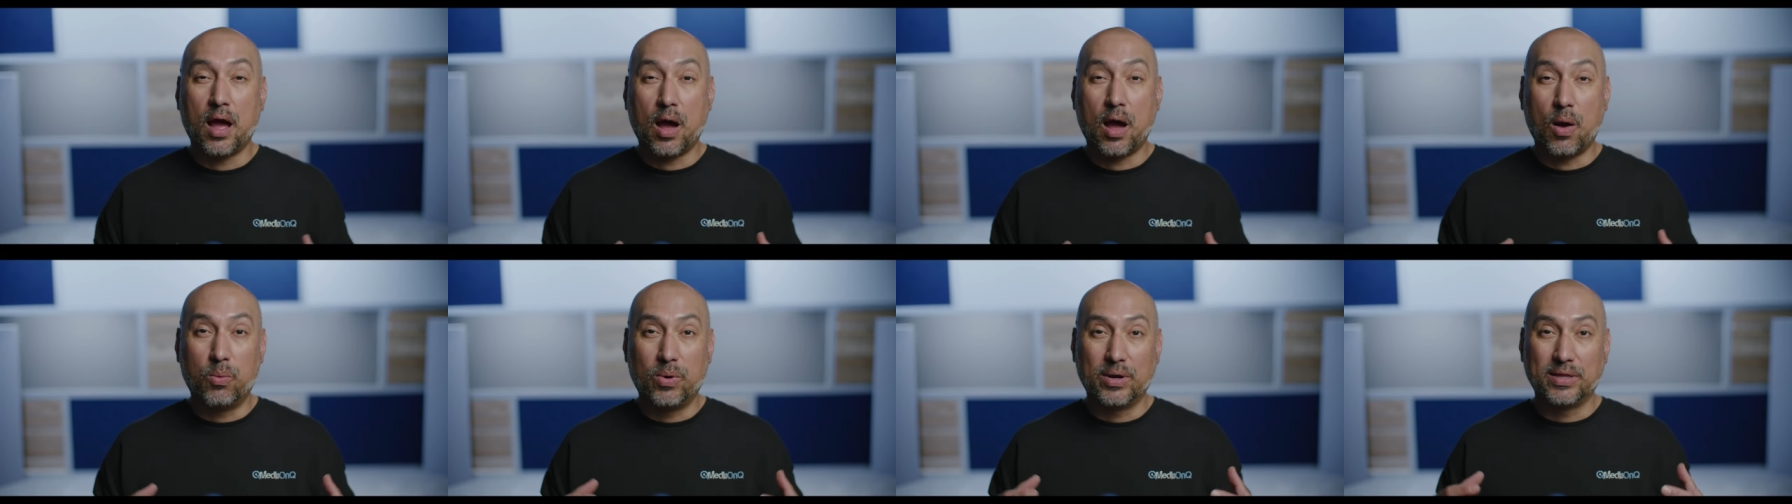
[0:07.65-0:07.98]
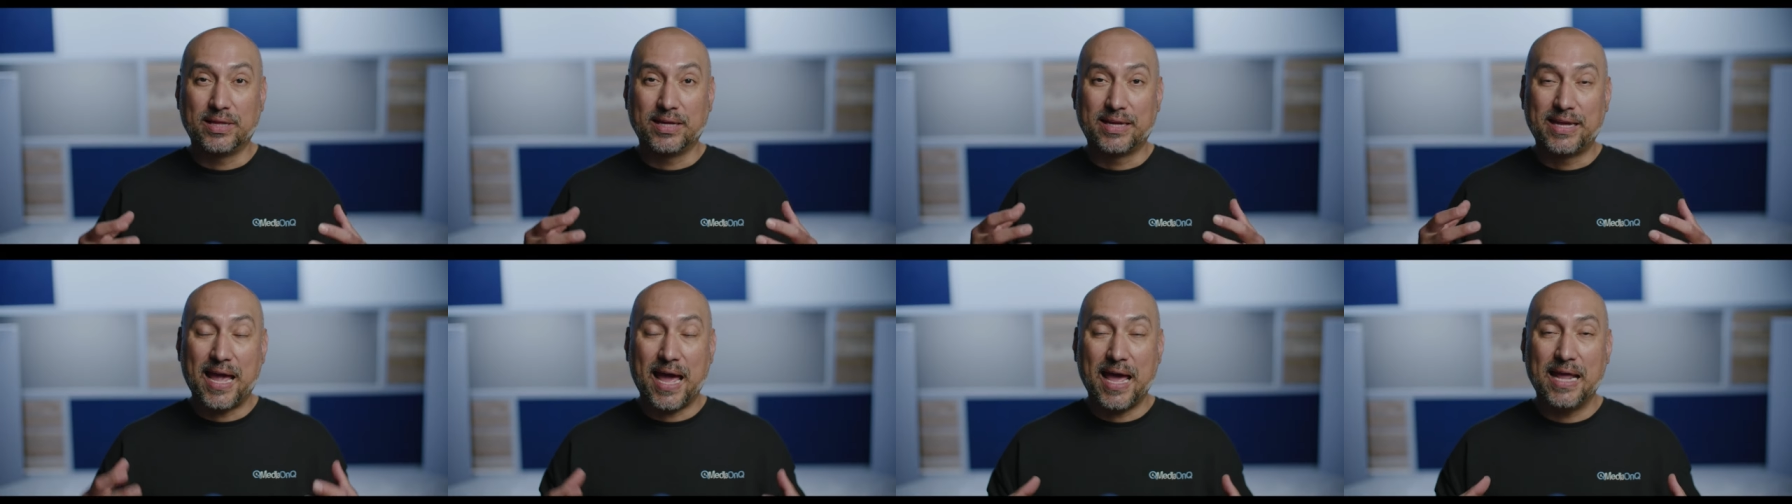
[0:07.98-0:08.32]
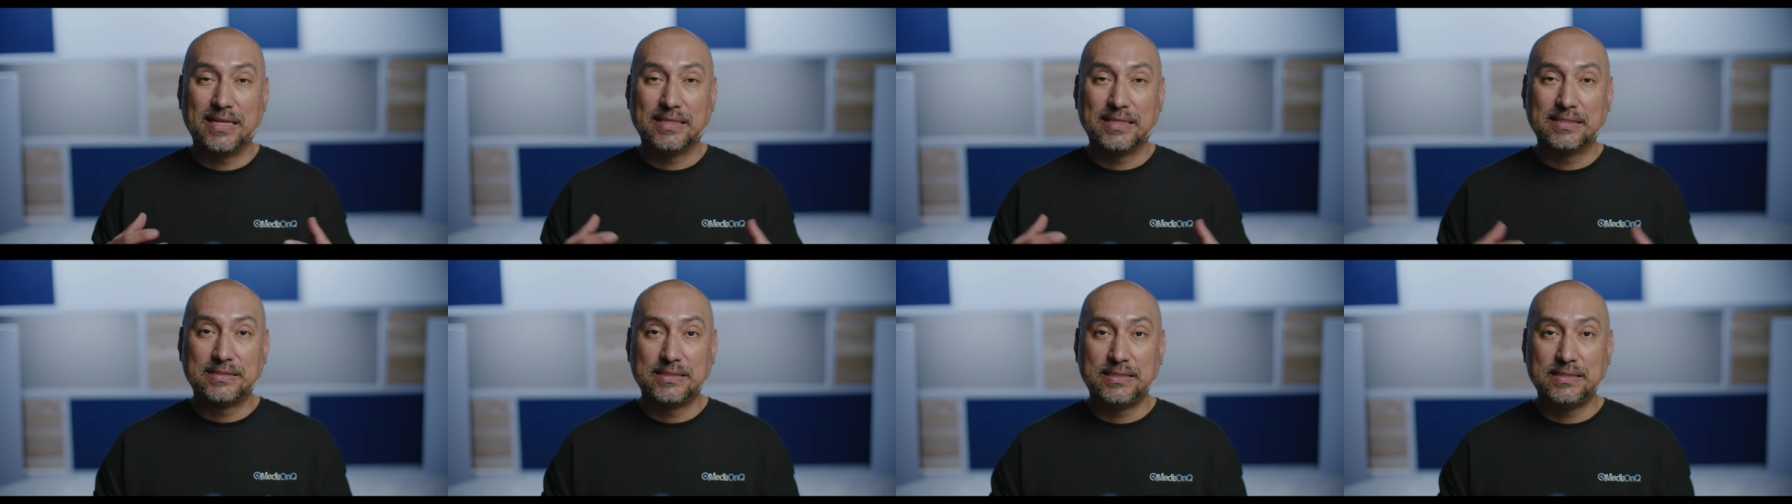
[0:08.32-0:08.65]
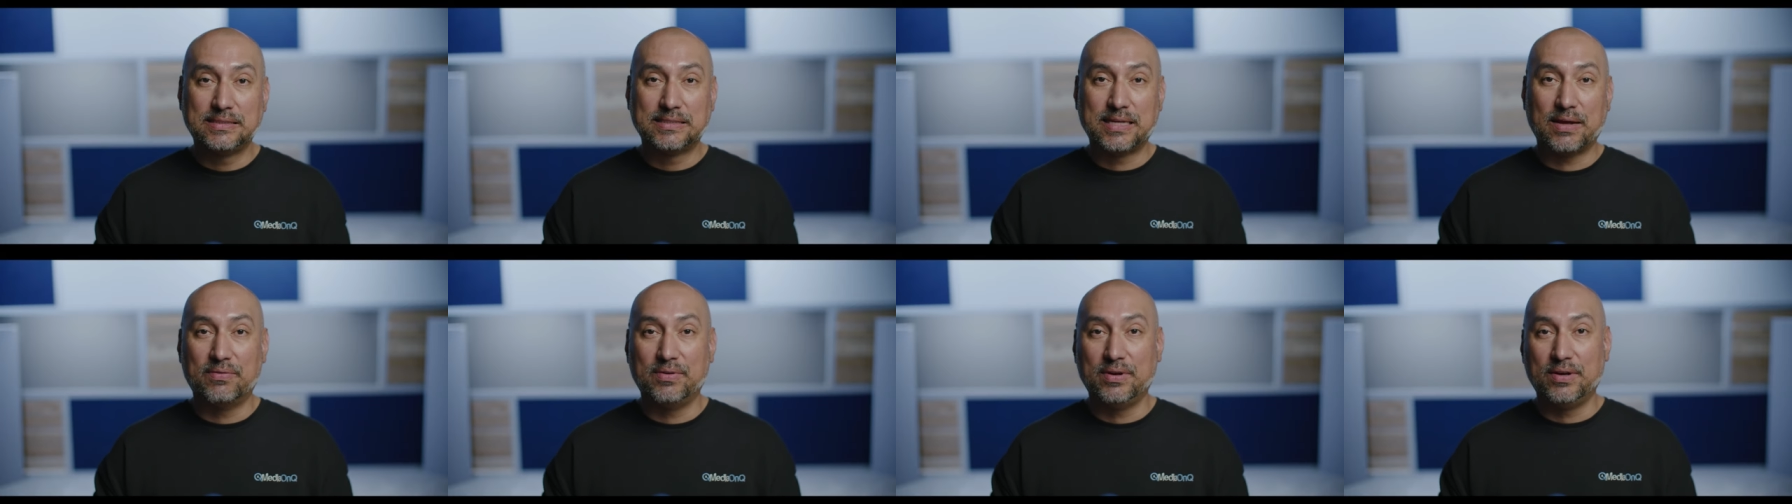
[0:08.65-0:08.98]
on where the Canon
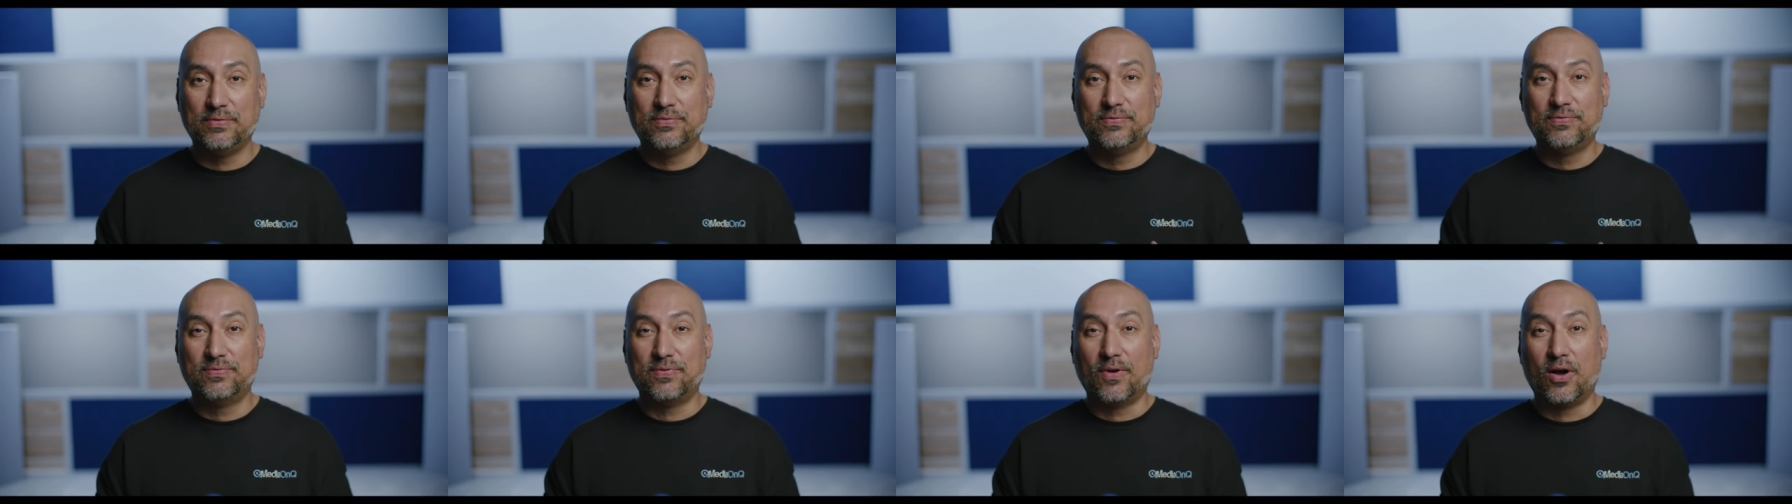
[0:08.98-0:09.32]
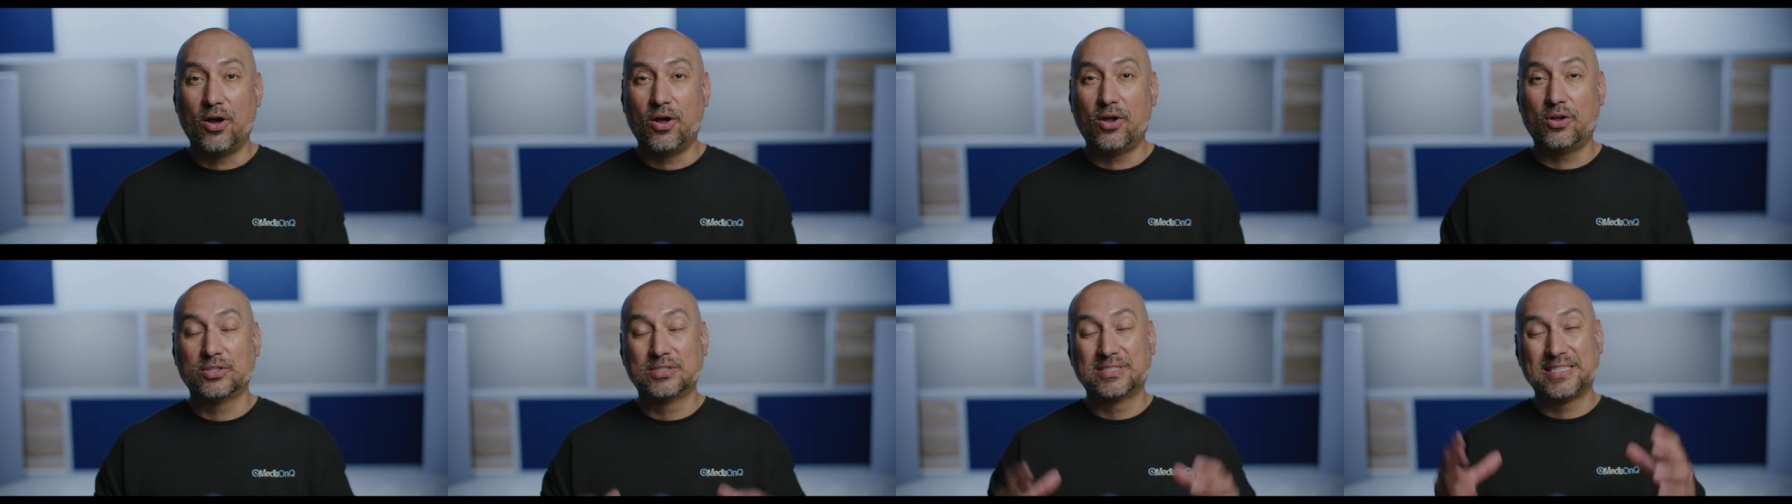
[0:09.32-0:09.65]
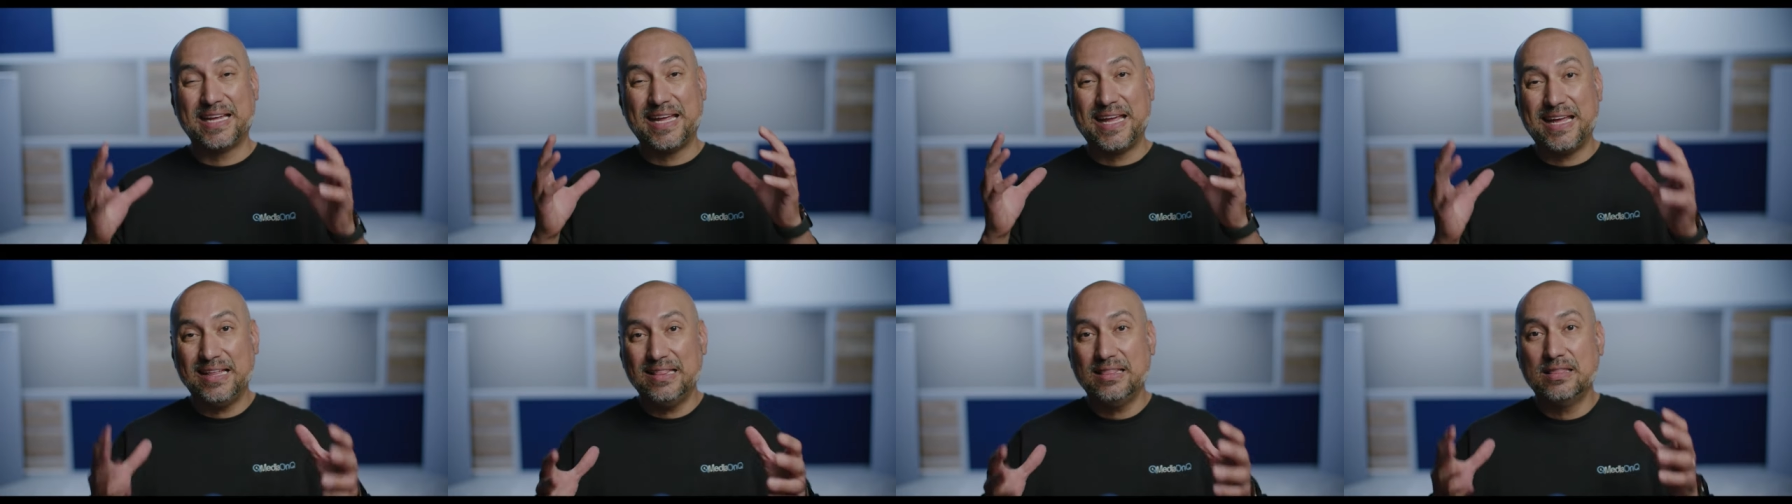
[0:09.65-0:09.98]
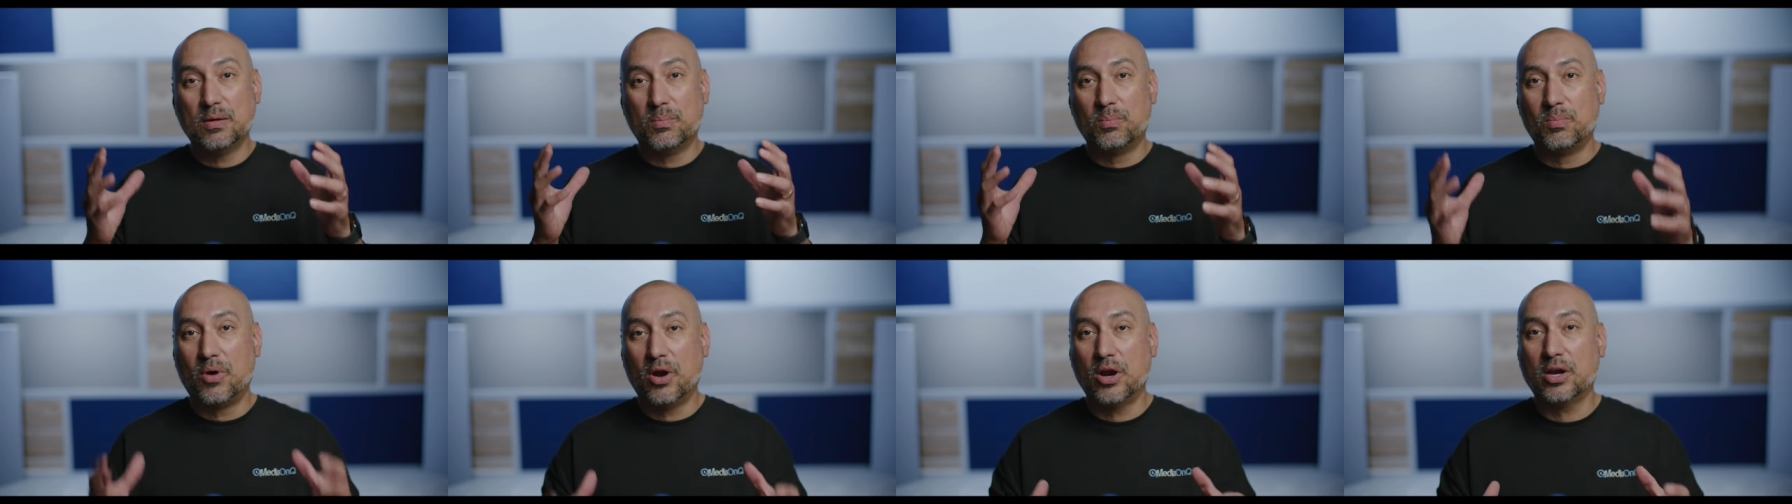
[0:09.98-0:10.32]
C70 falls in
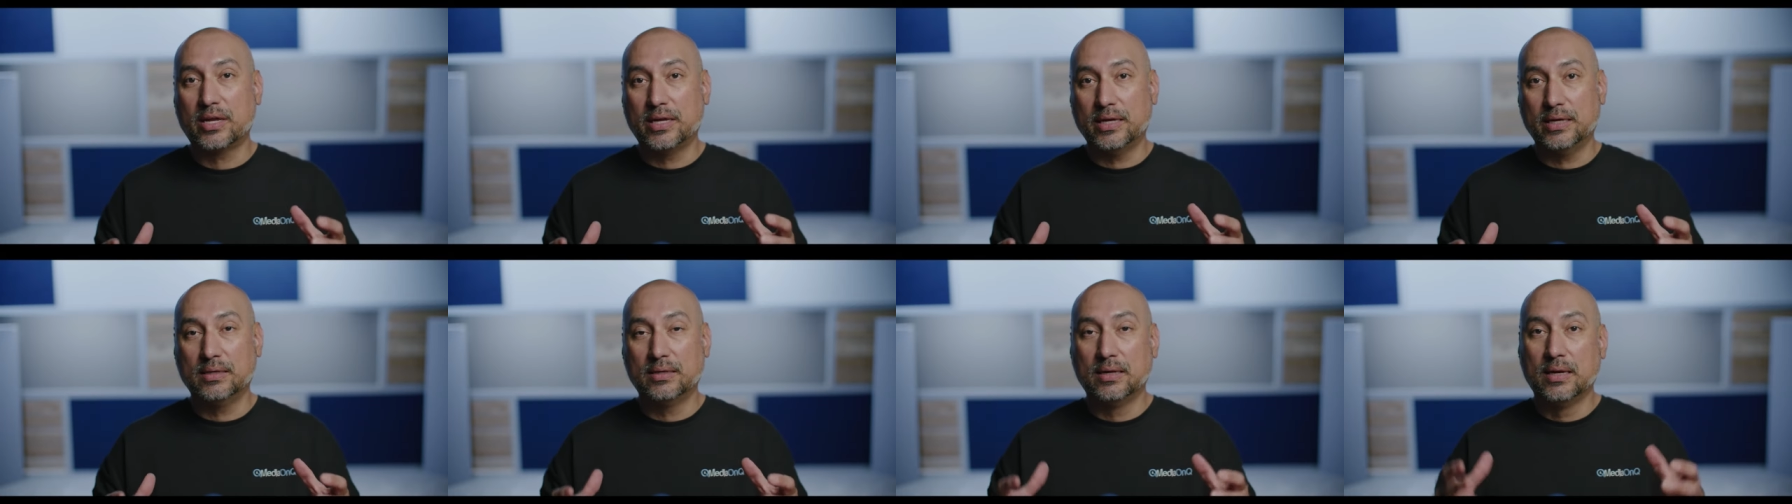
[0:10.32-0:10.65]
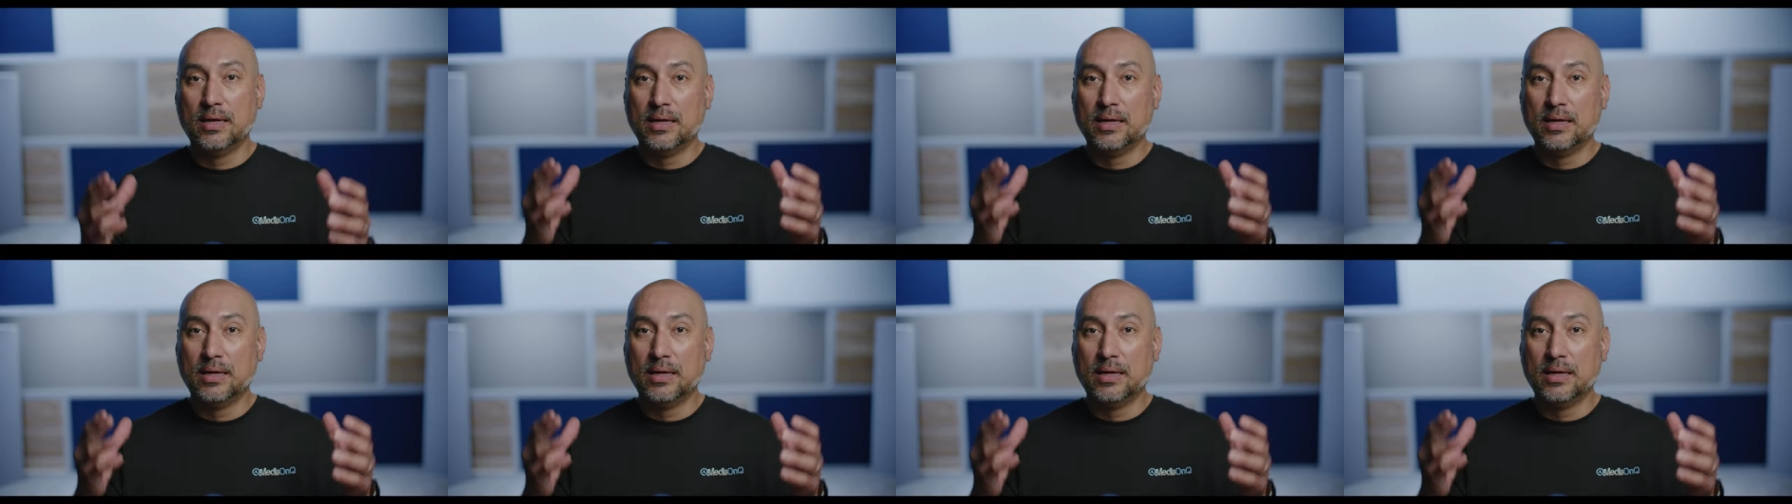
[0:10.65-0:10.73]
the market